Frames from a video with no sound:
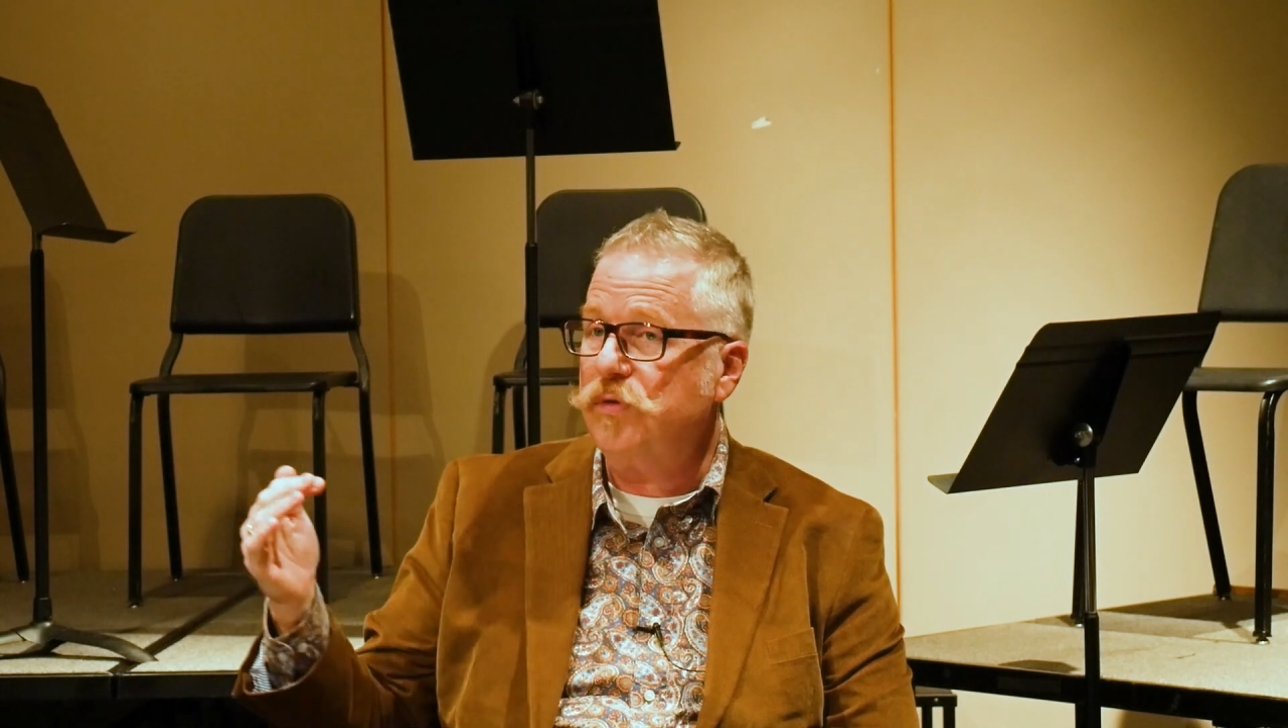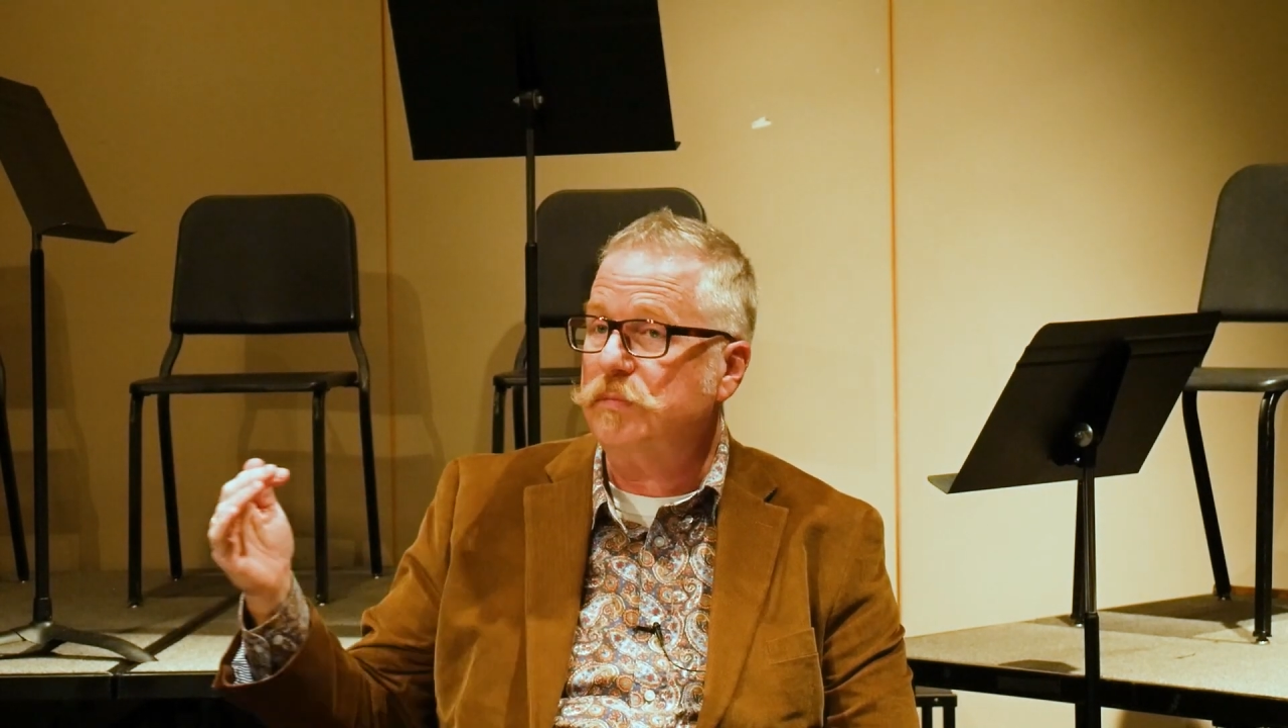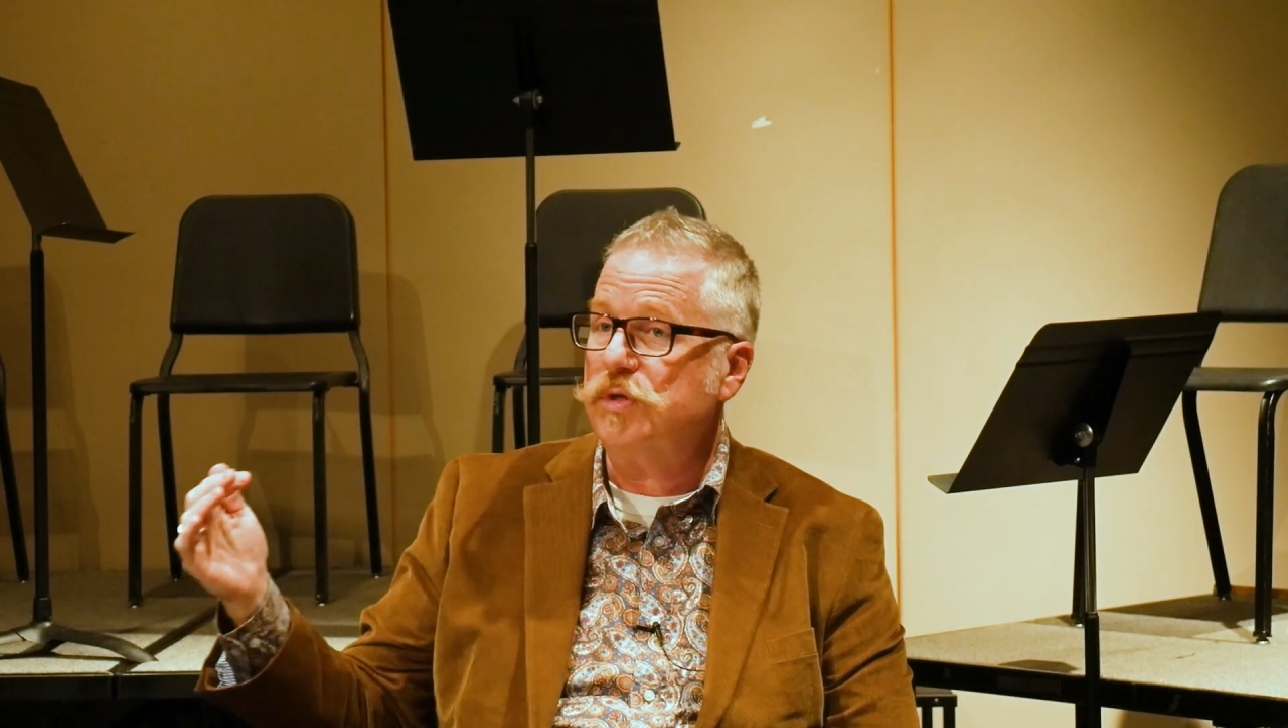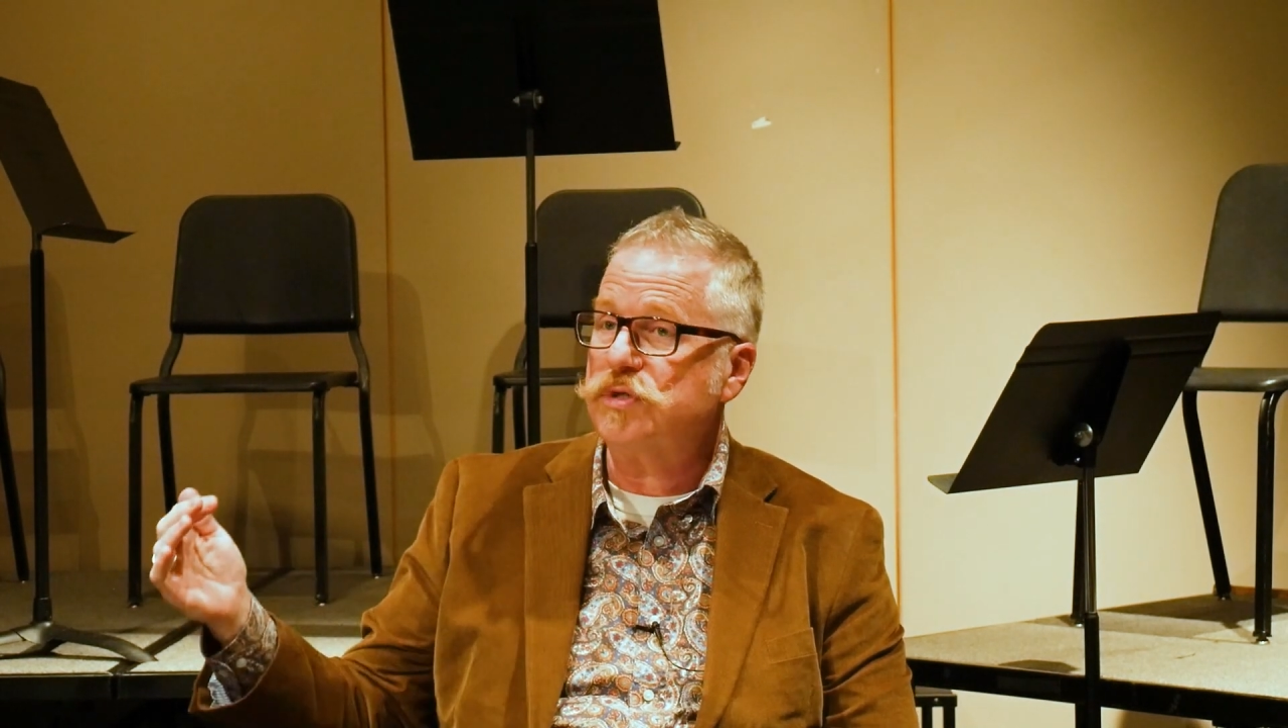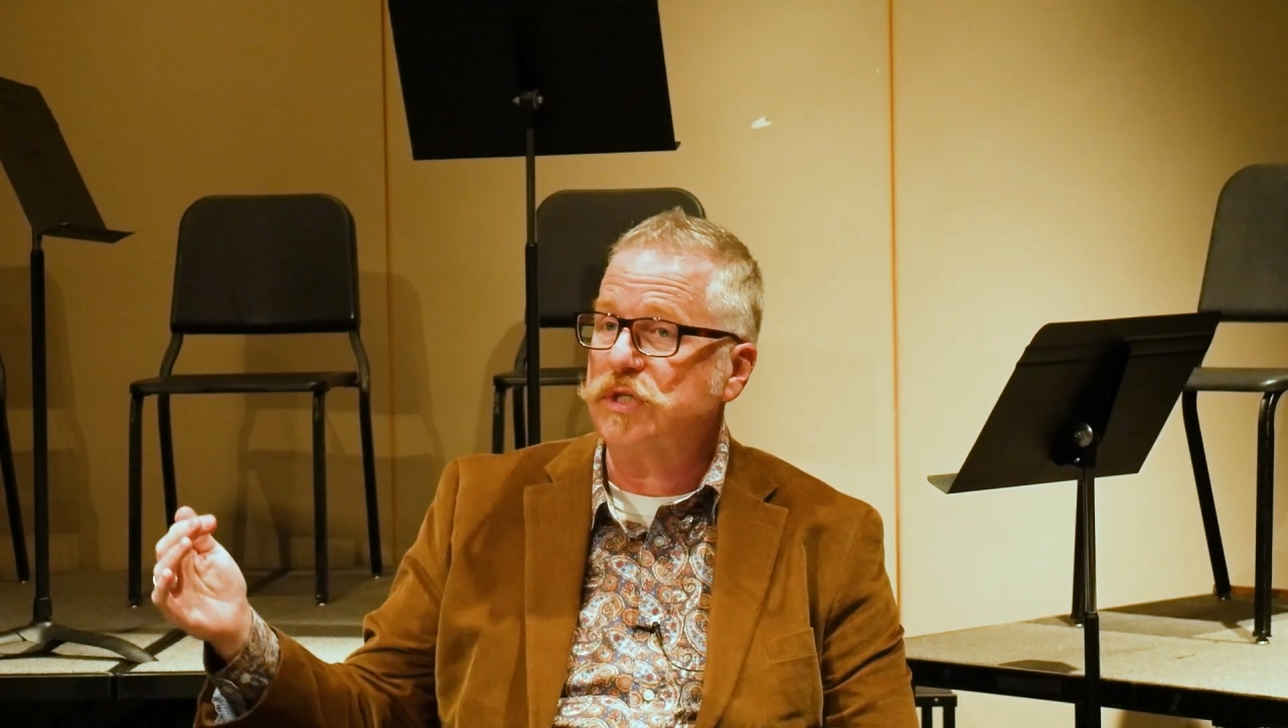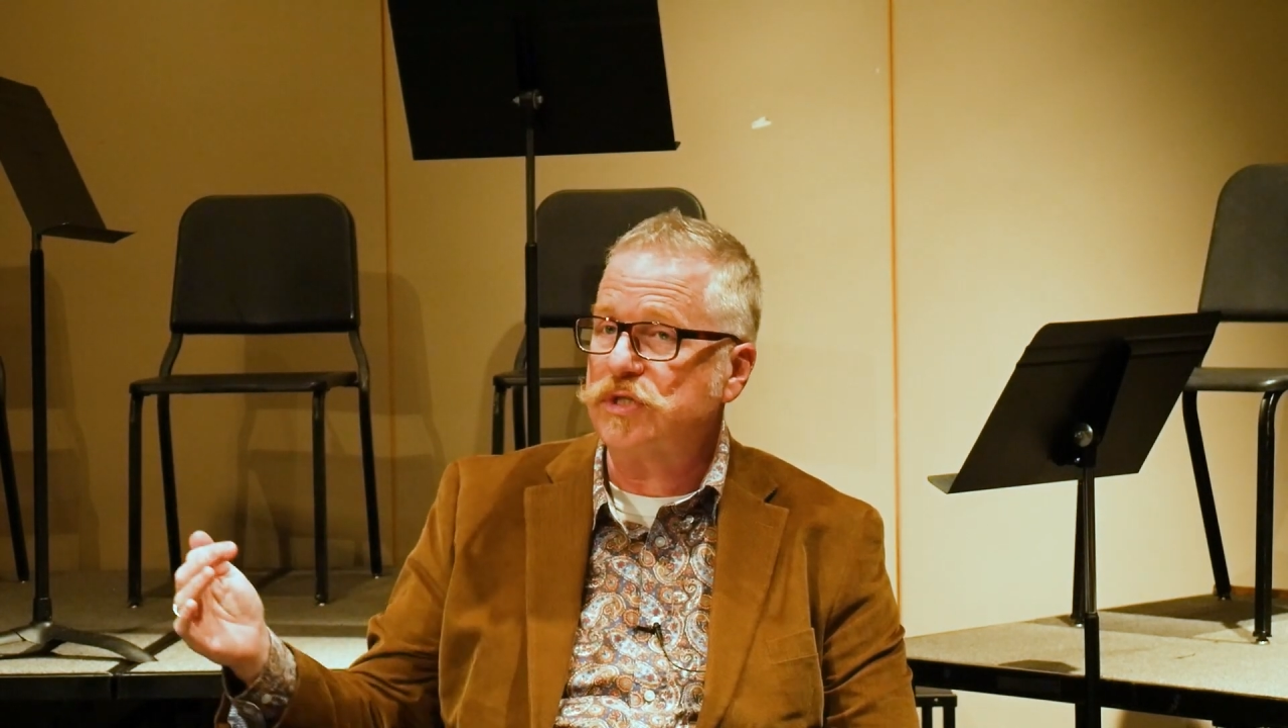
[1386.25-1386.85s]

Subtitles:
The music